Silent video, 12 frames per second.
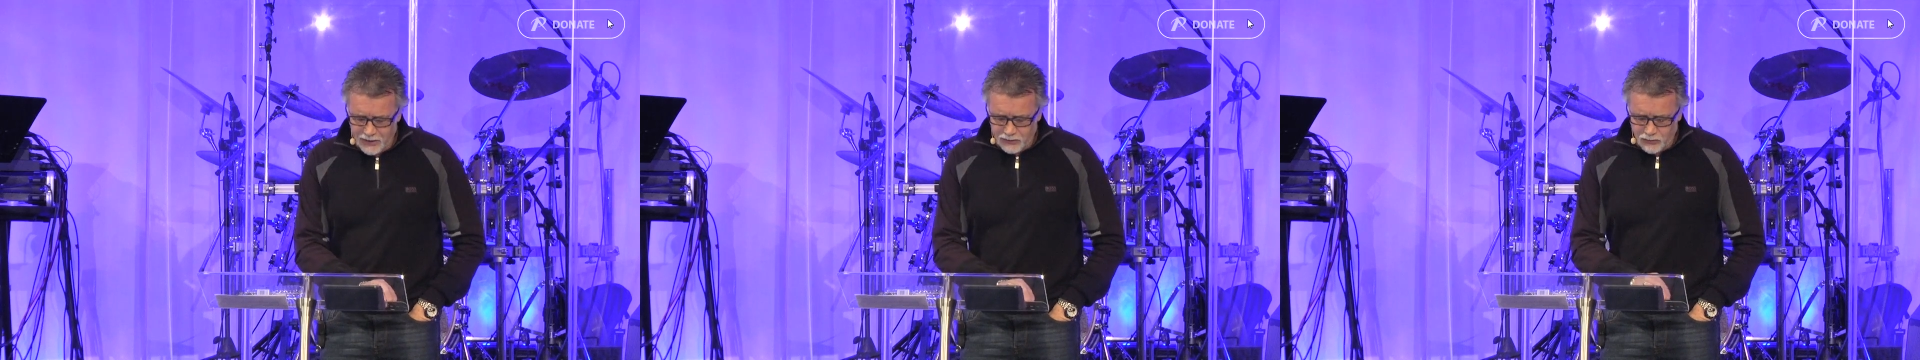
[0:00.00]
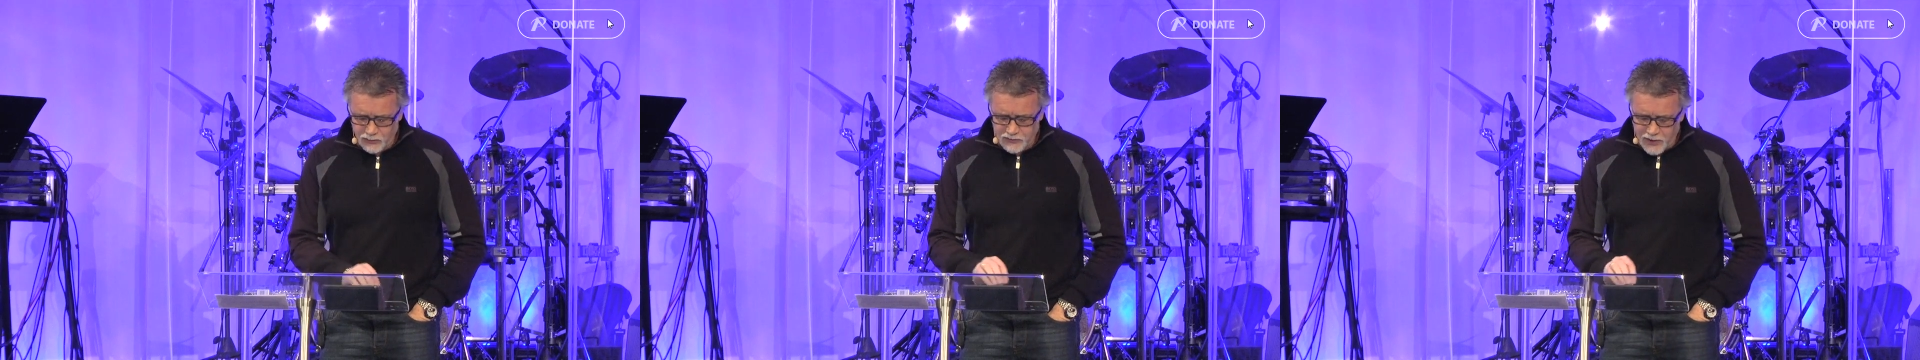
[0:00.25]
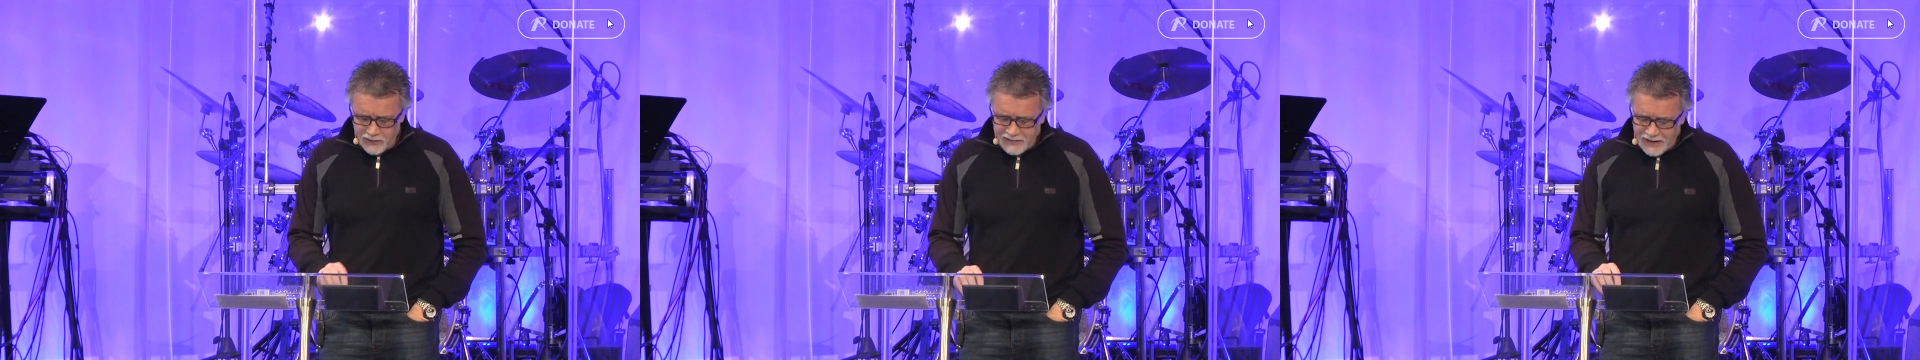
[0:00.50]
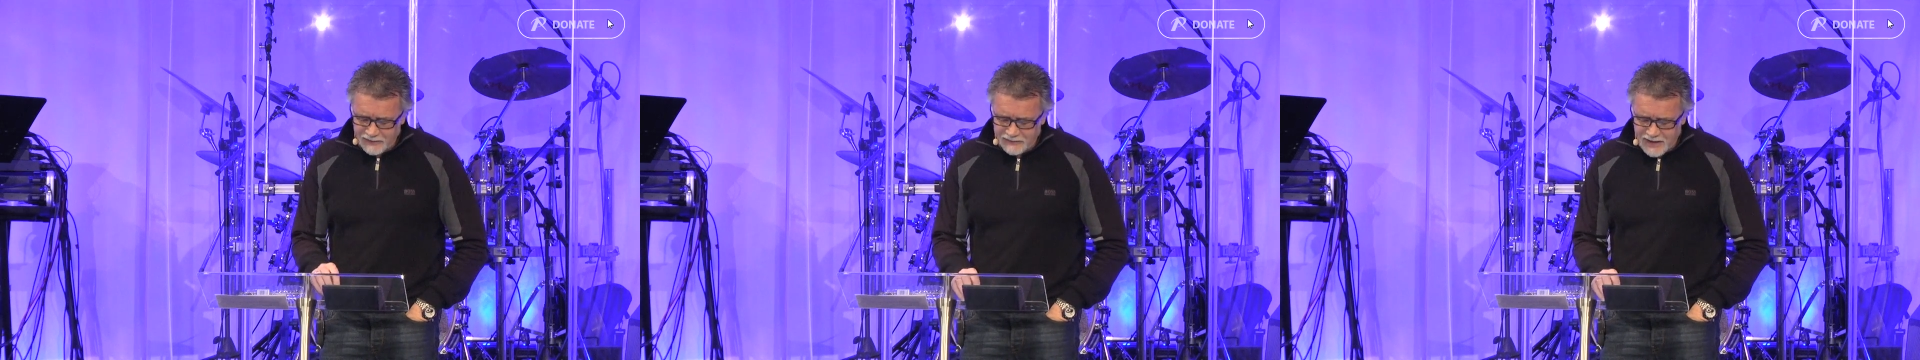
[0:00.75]
does not
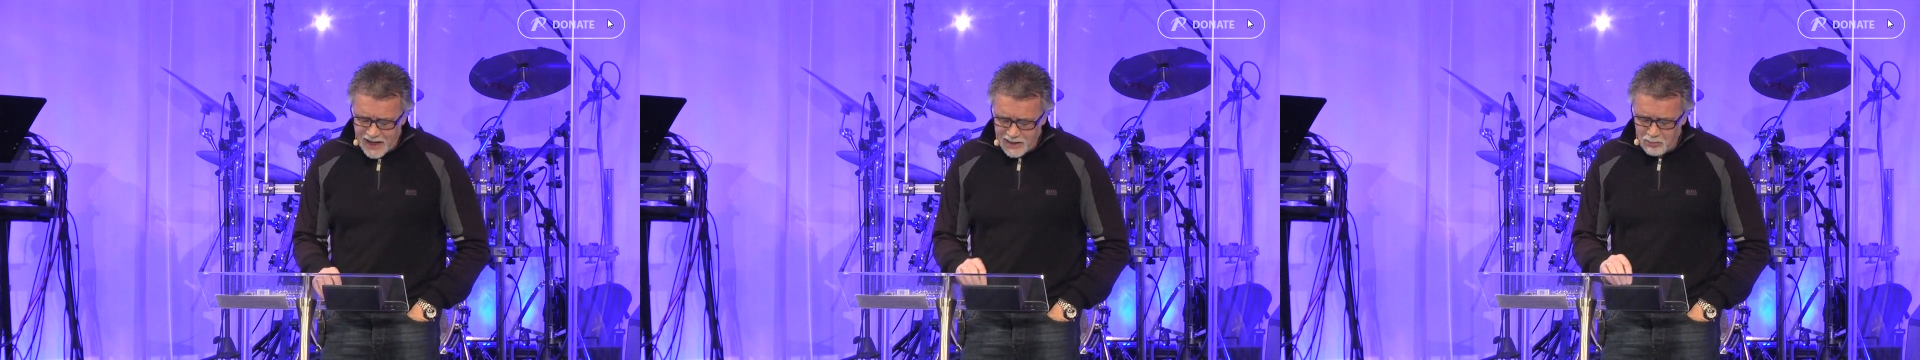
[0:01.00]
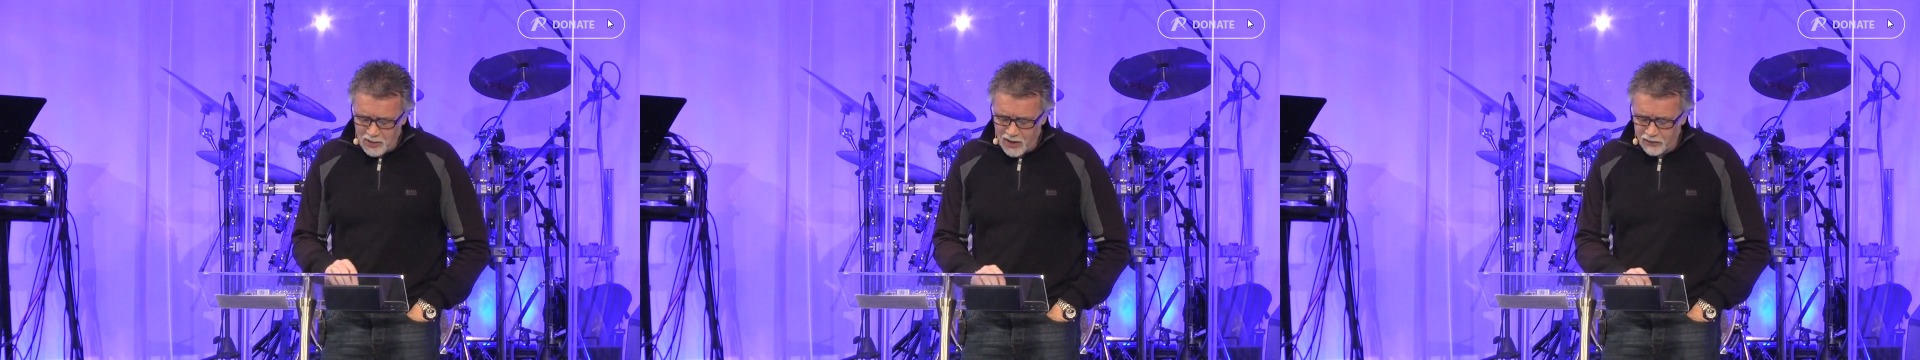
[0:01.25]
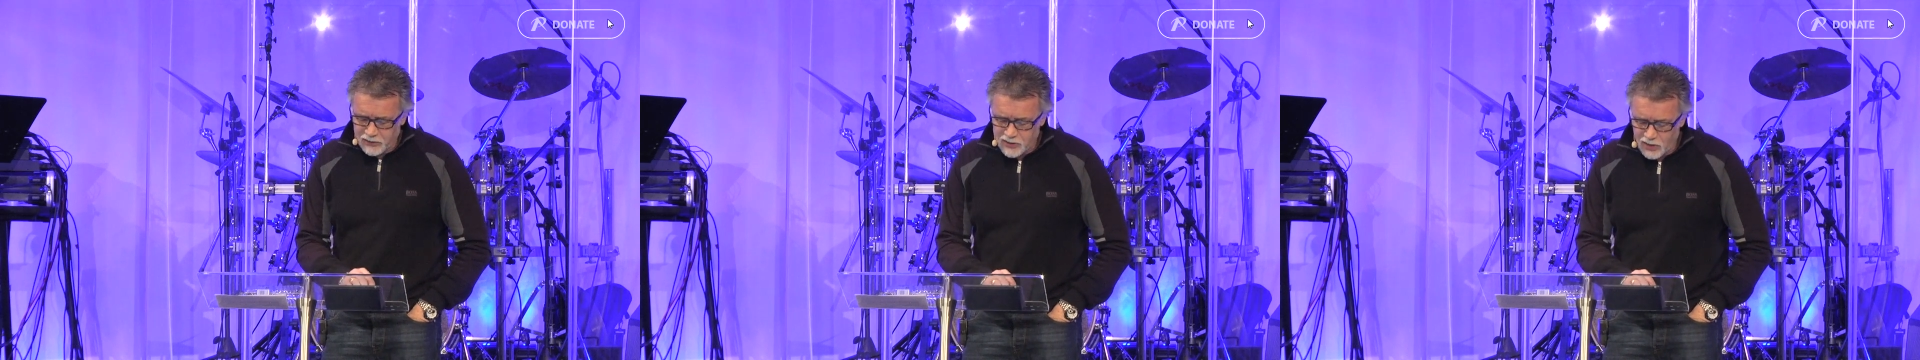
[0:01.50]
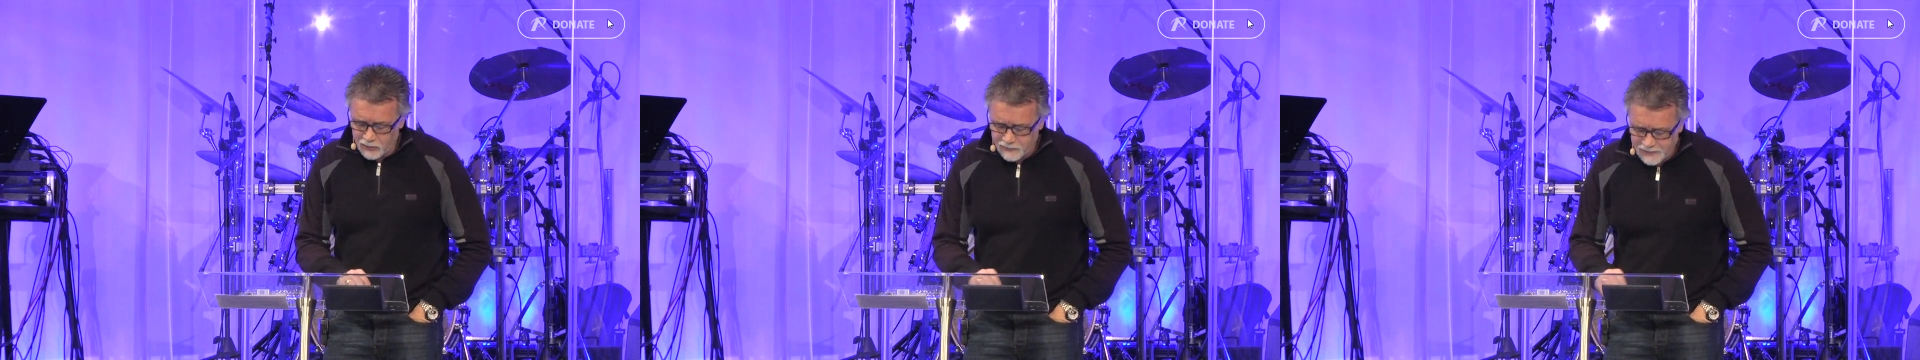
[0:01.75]
extend beyond
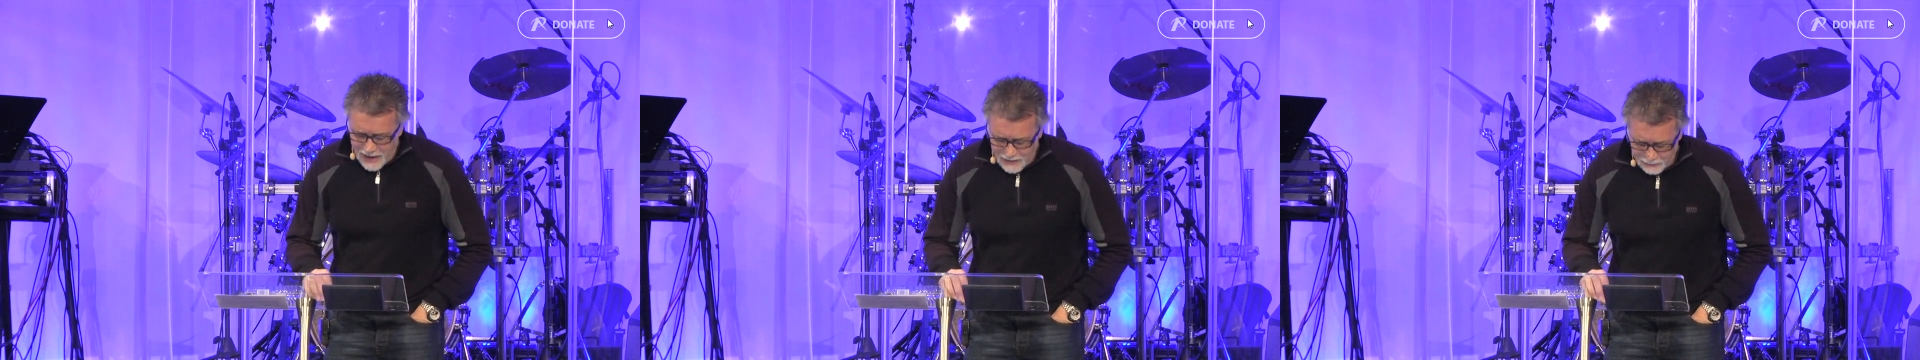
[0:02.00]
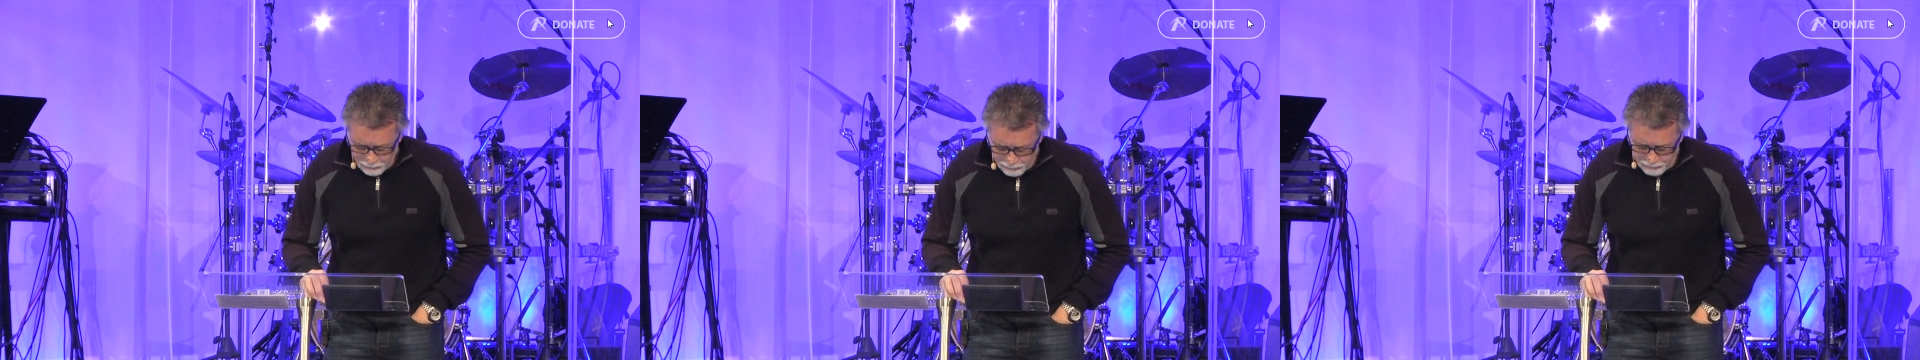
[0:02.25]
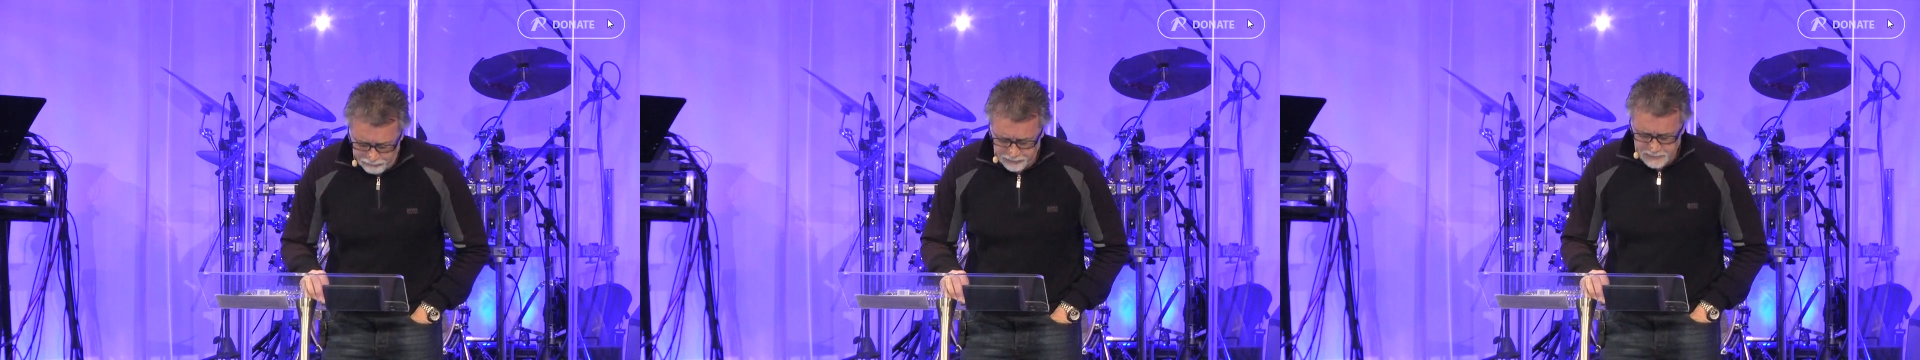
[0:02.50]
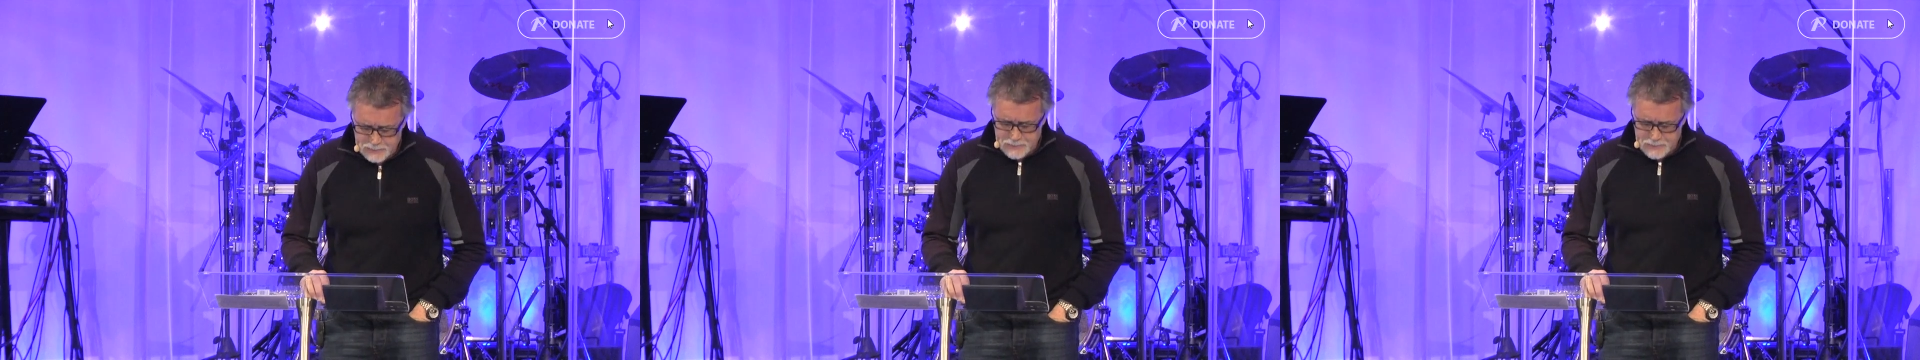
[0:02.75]
yourself,